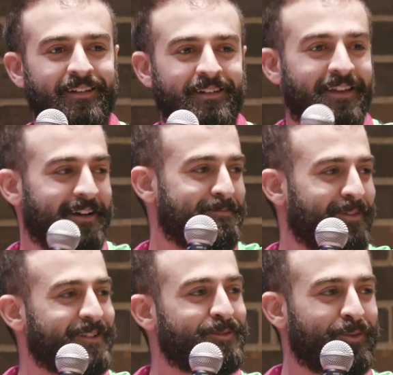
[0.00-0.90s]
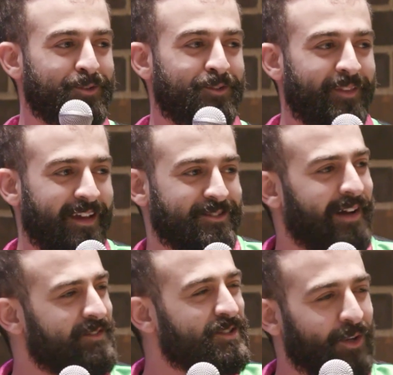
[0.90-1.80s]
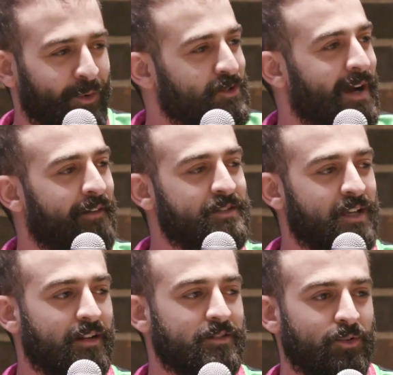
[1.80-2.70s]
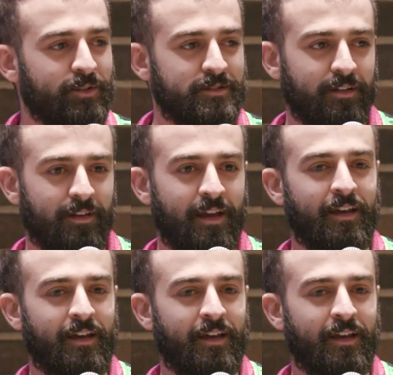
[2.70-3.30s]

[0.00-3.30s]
Yeah, make some noise for that. So I've just always gravitated towards it.